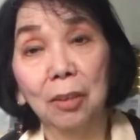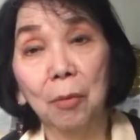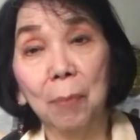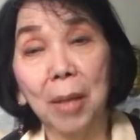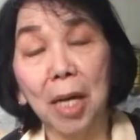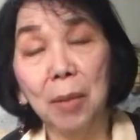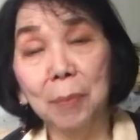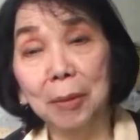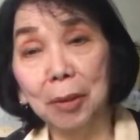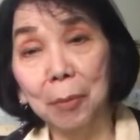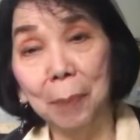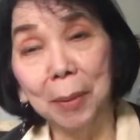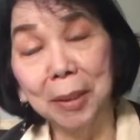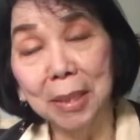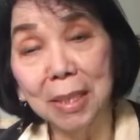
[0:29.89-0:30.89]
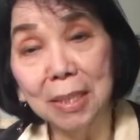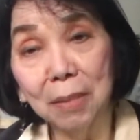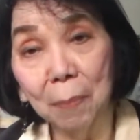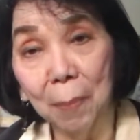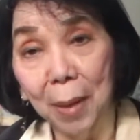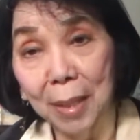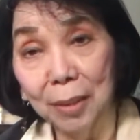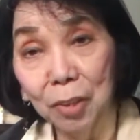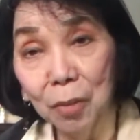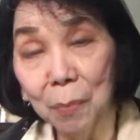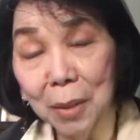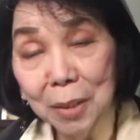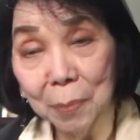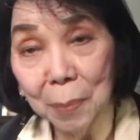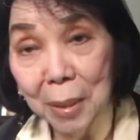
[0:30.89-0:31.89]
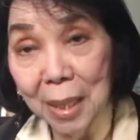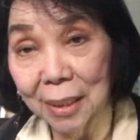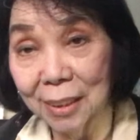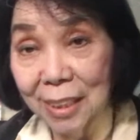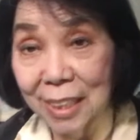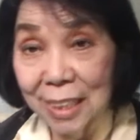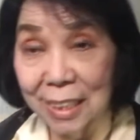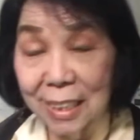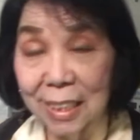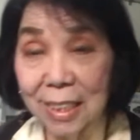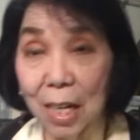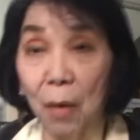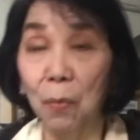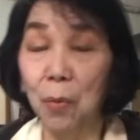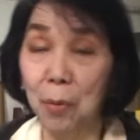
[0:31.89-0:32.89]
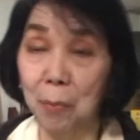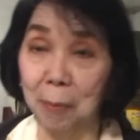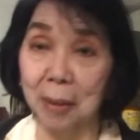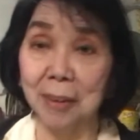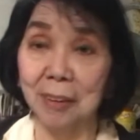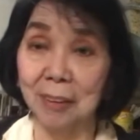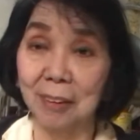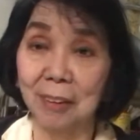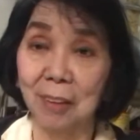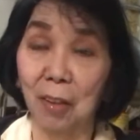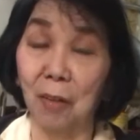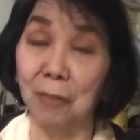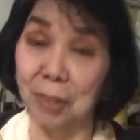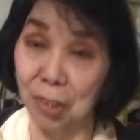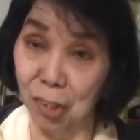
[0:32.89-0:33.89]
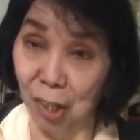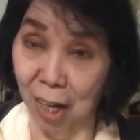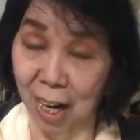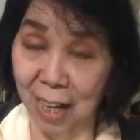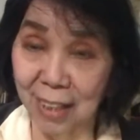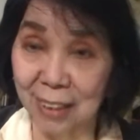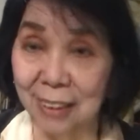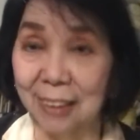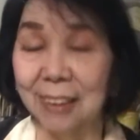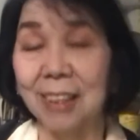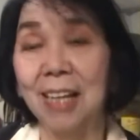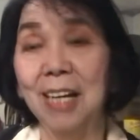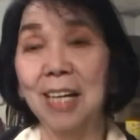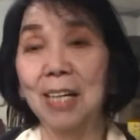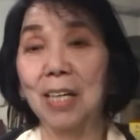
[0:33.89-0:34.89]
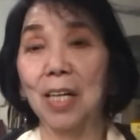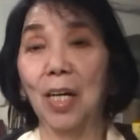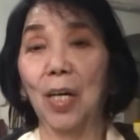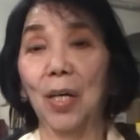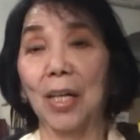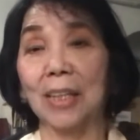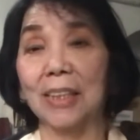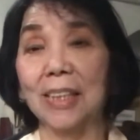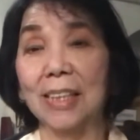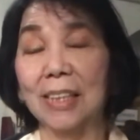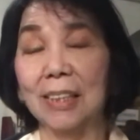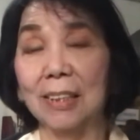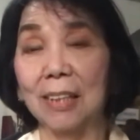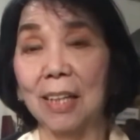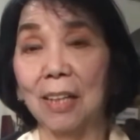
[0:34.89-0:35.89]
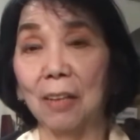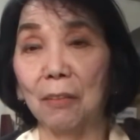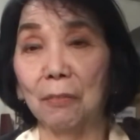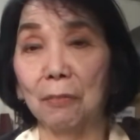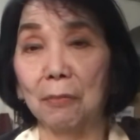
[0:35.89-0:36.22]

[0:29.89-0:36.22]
to be able to participate, you must be at least a woman or a child, or at least of